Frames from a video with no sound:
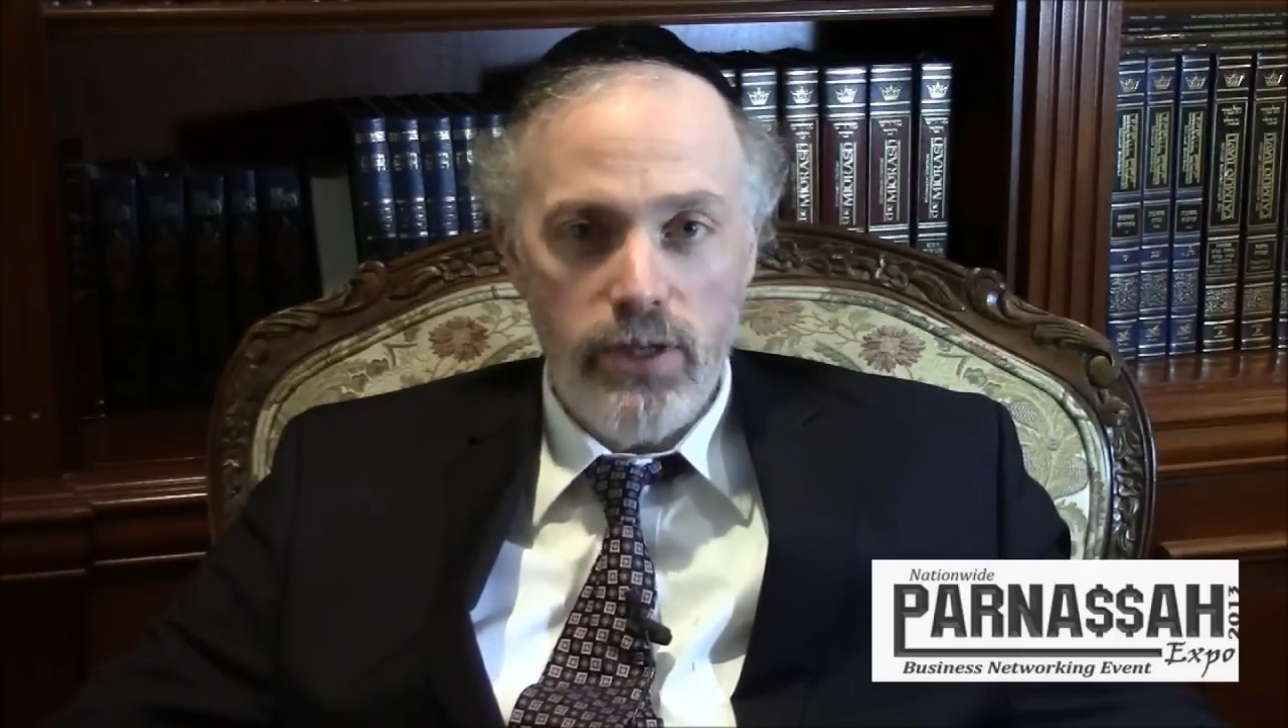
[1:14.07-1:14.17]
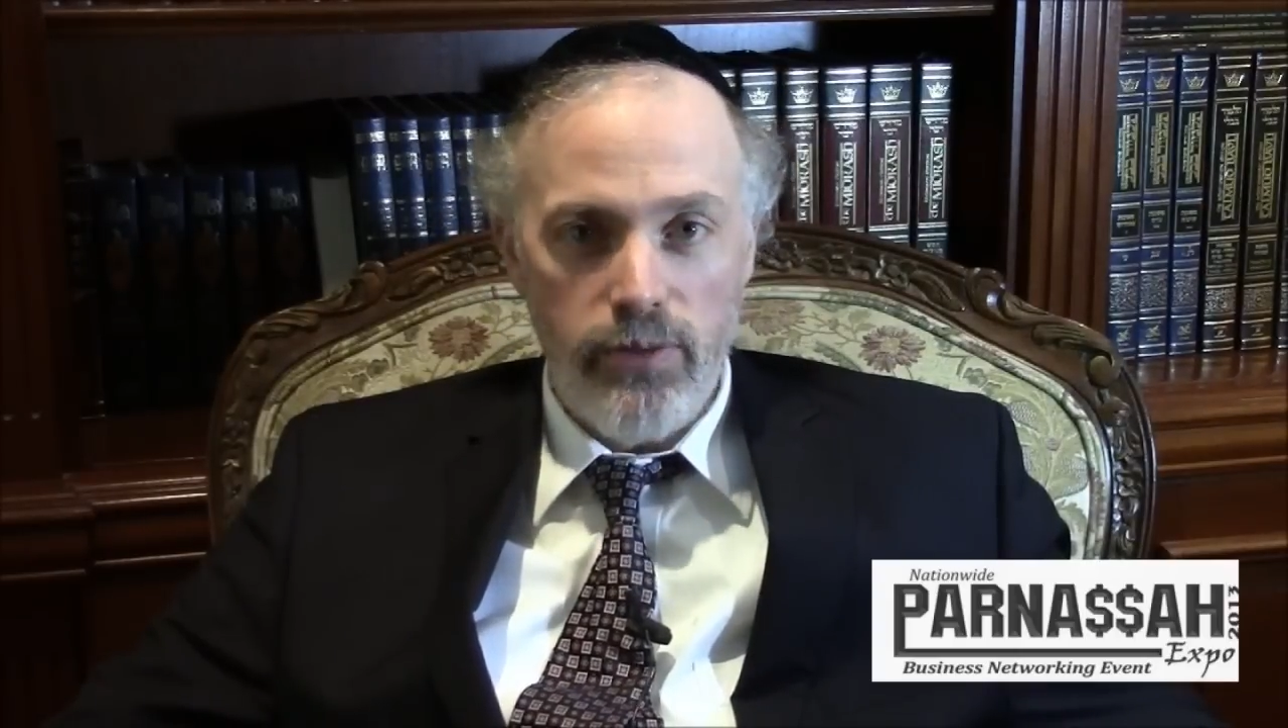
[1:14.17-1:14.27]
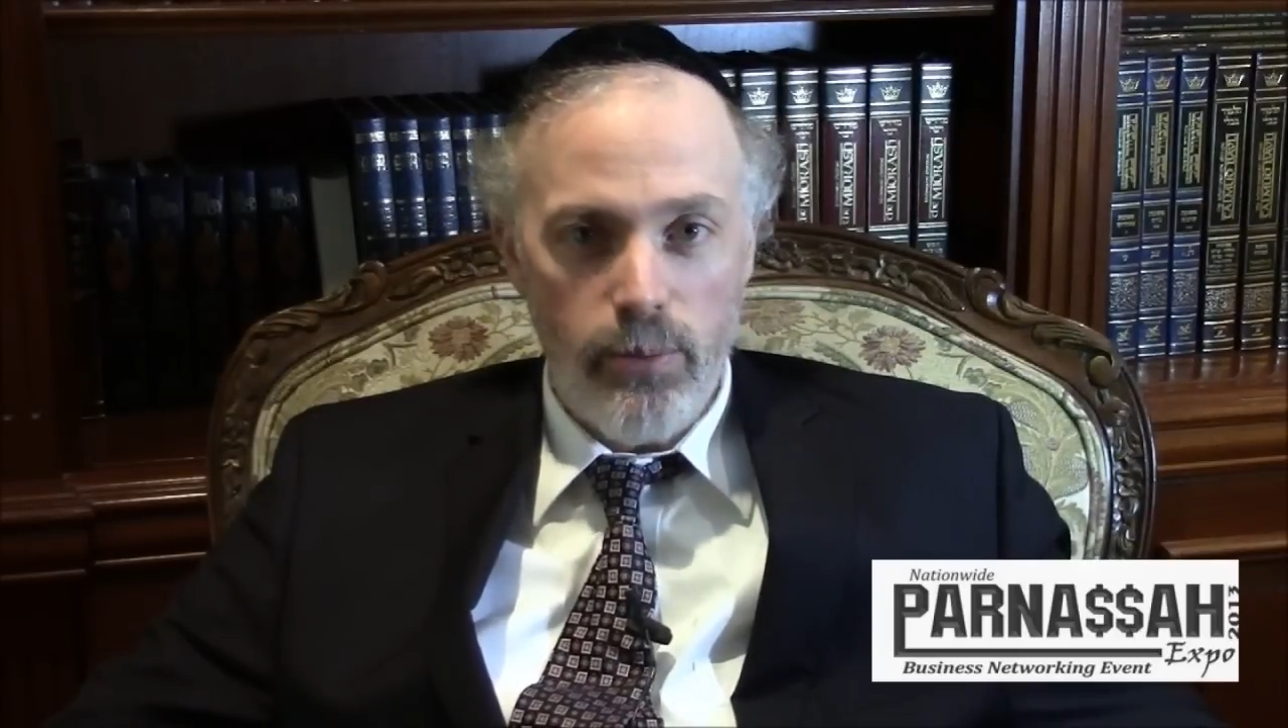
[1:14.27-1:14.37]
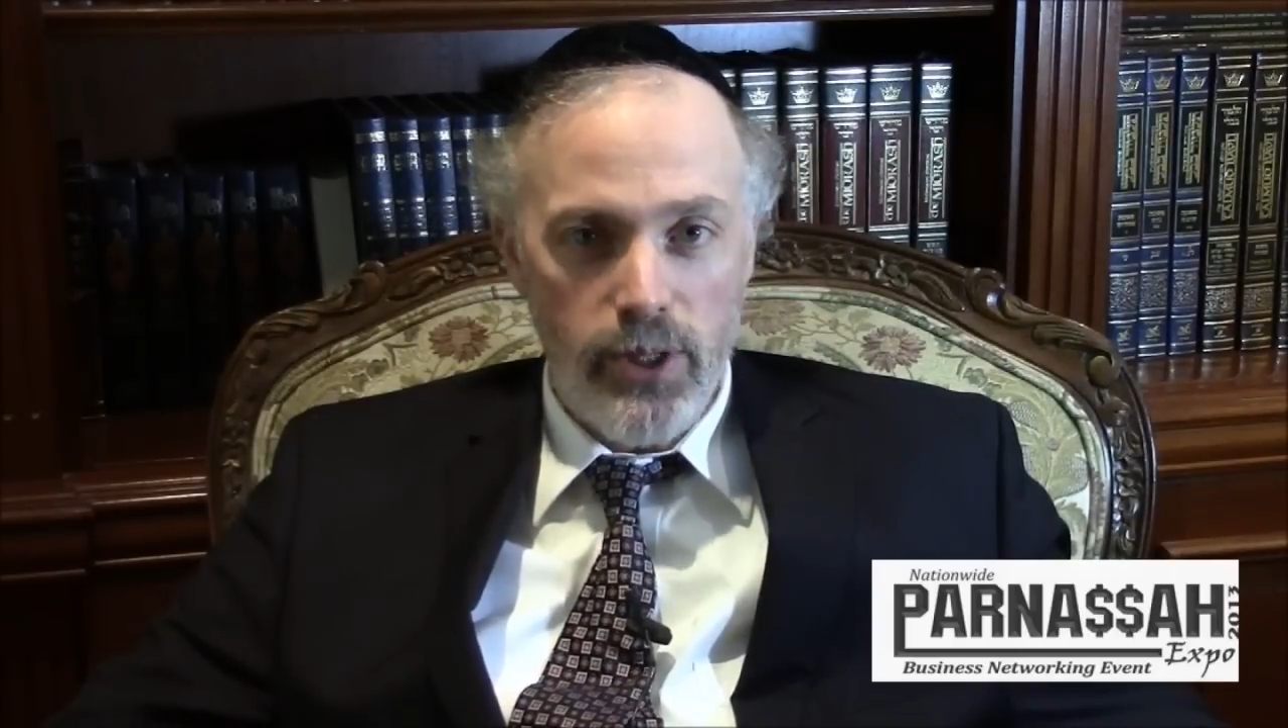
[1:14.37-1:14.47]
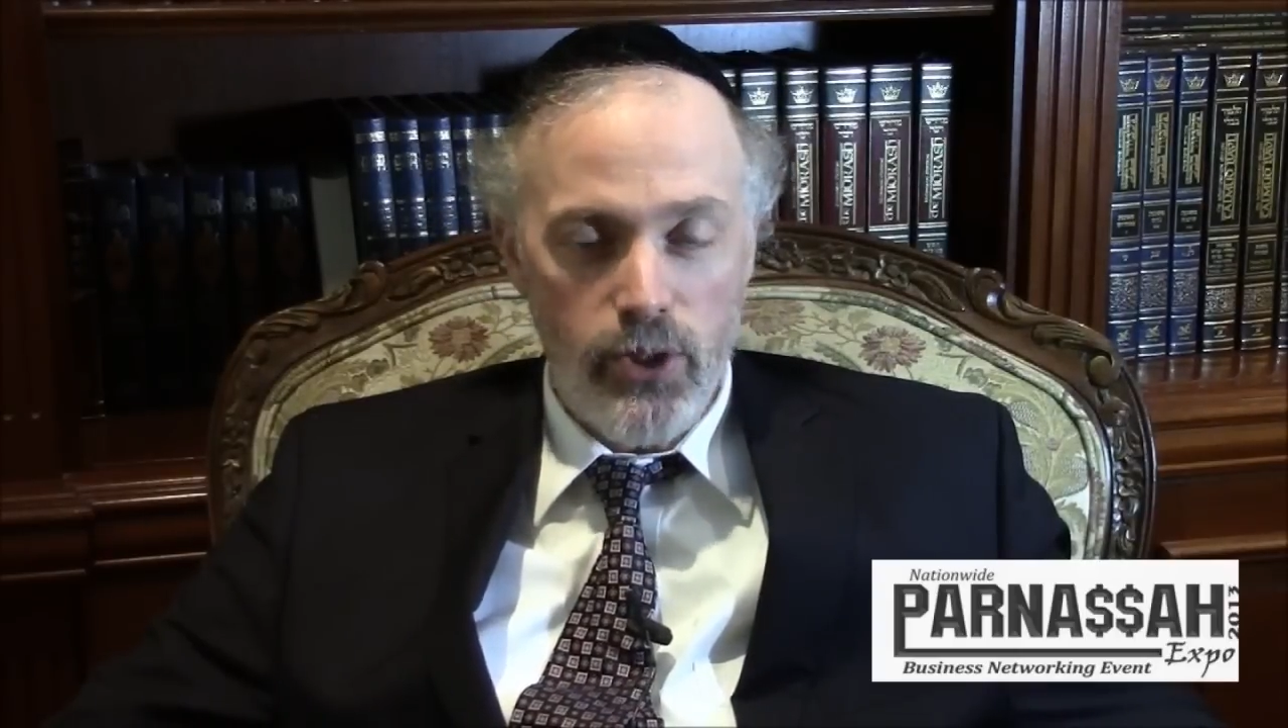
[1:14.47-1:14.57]
of
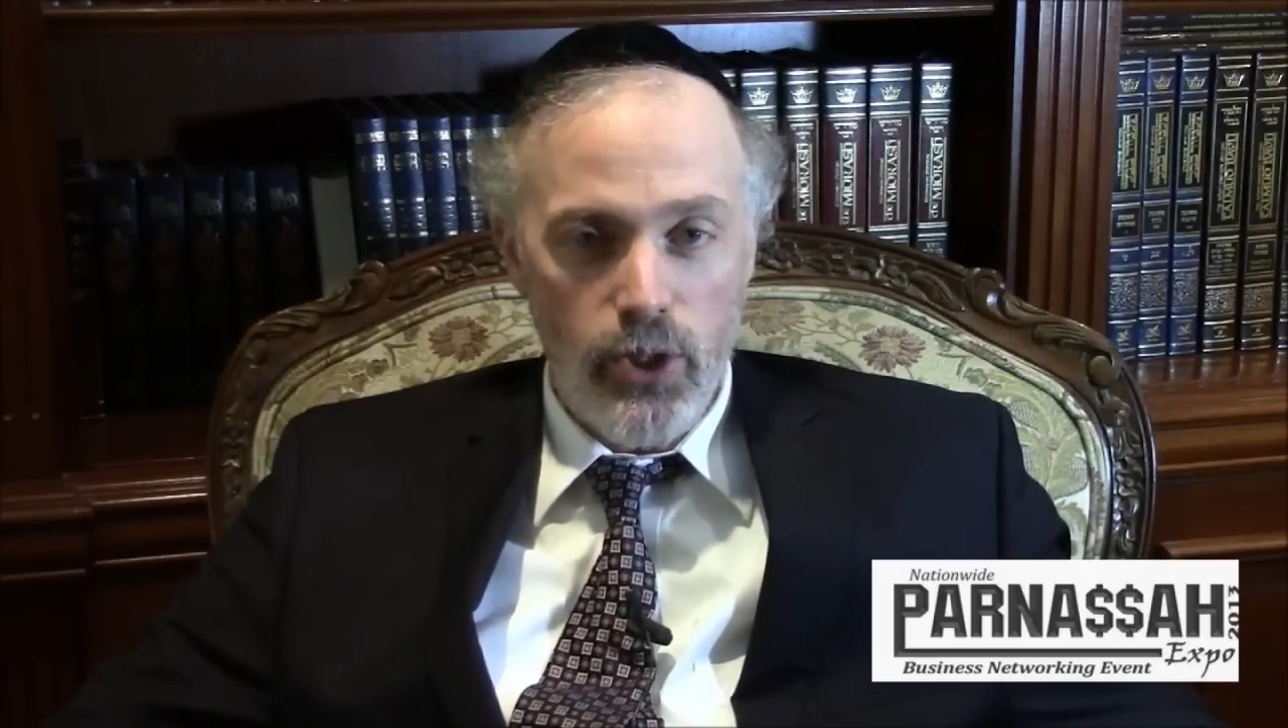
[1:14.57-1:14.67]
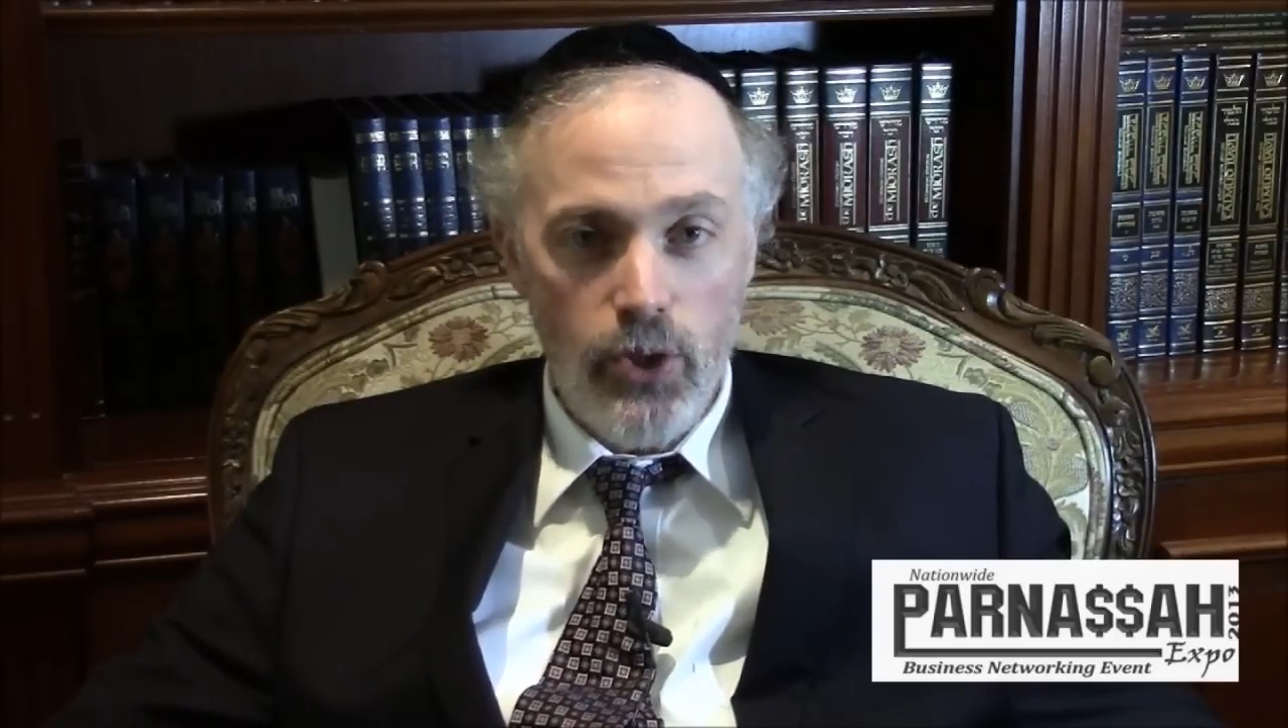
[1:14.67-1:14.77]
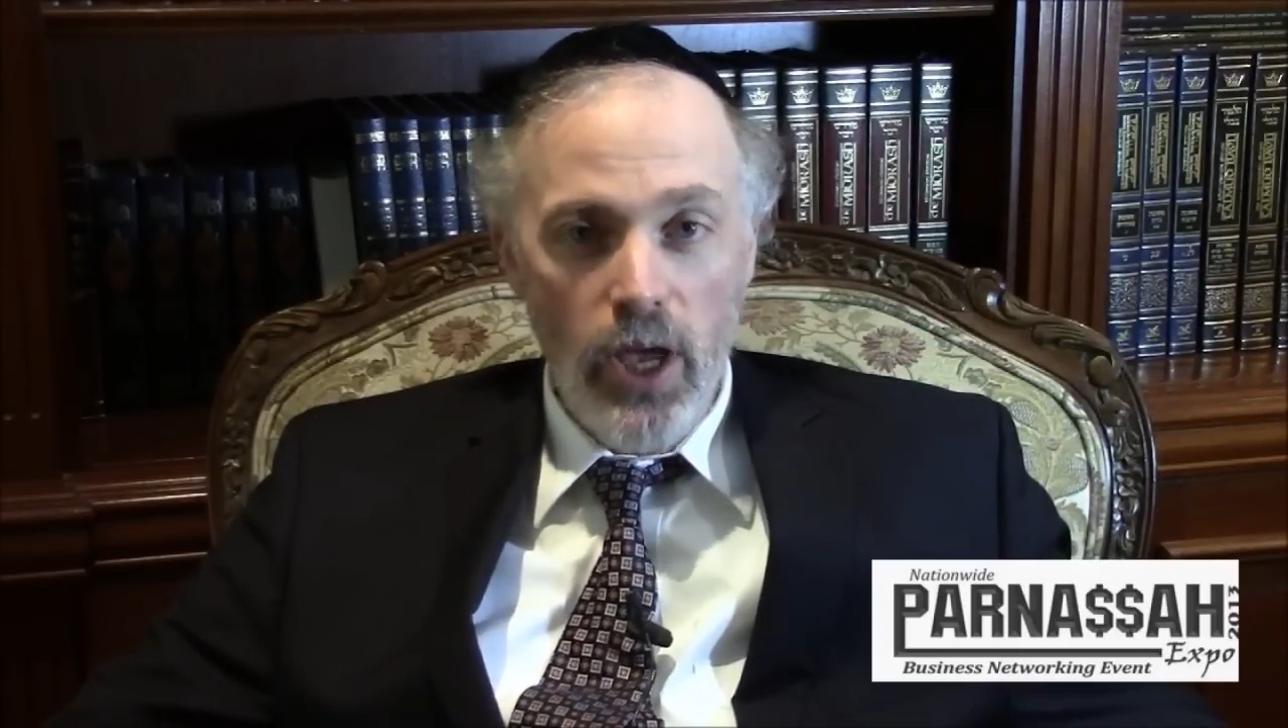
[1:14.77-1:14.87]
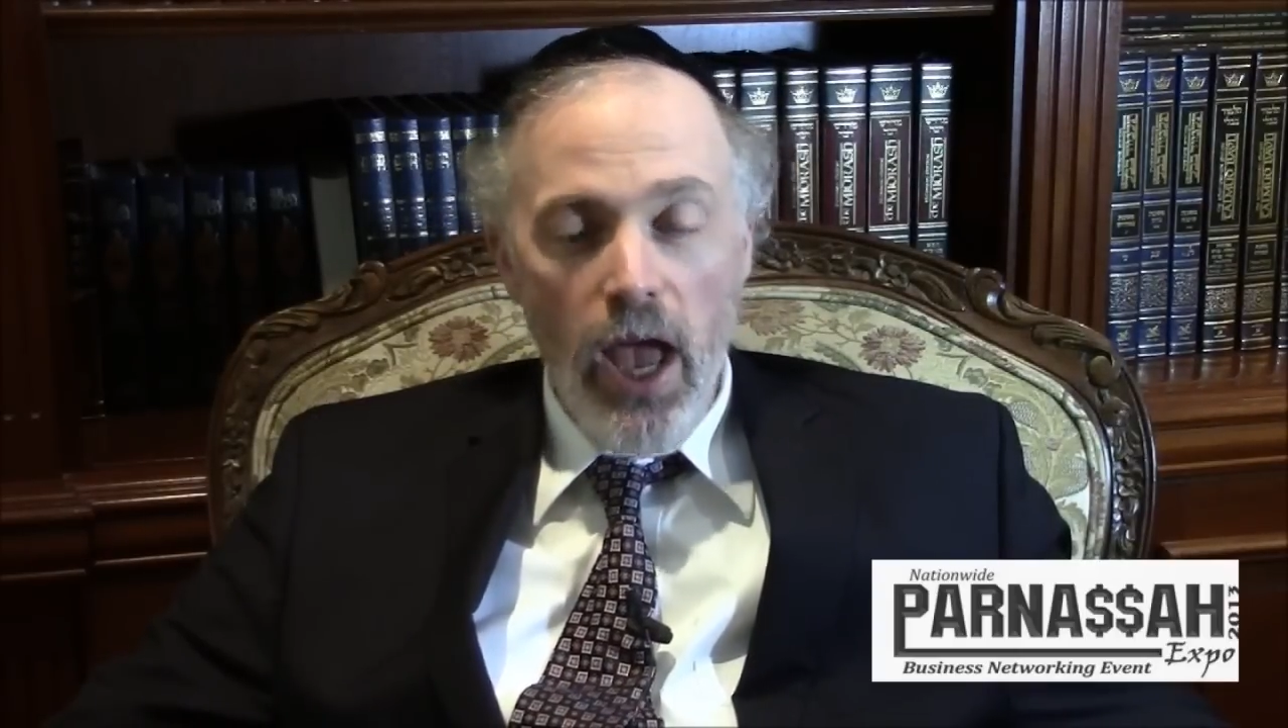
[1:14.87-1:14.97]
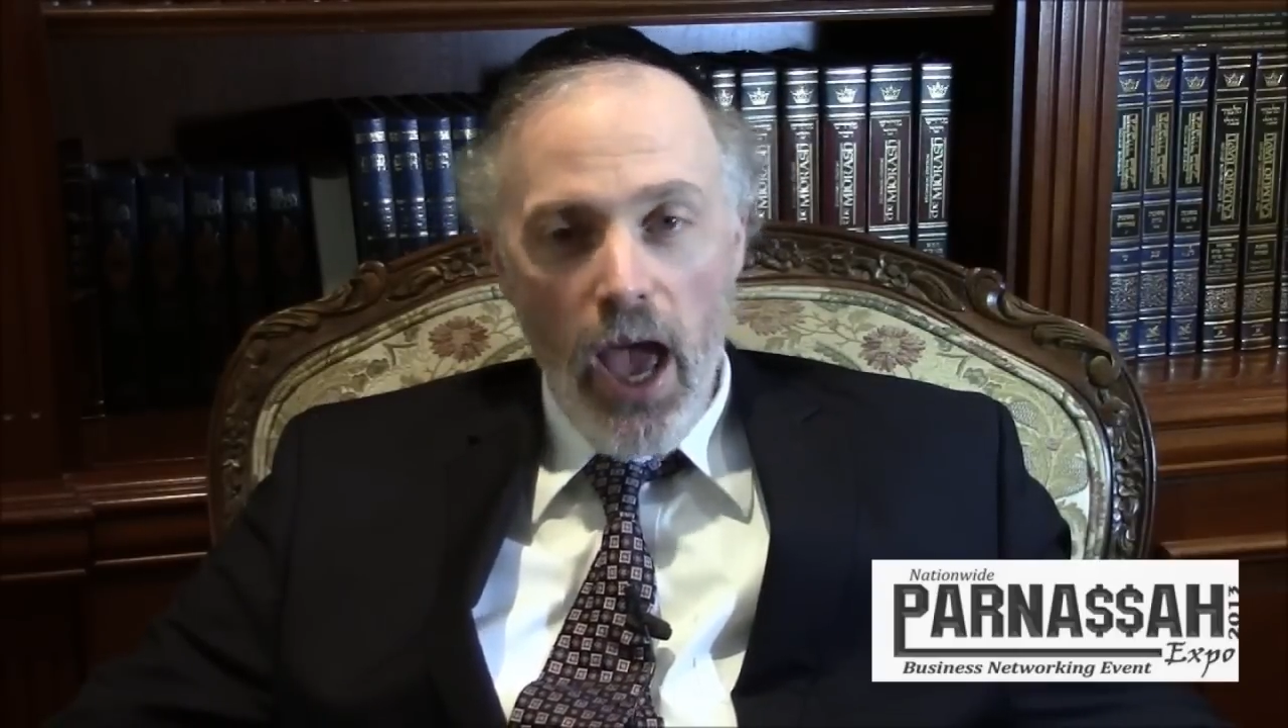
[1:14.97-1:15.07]
the business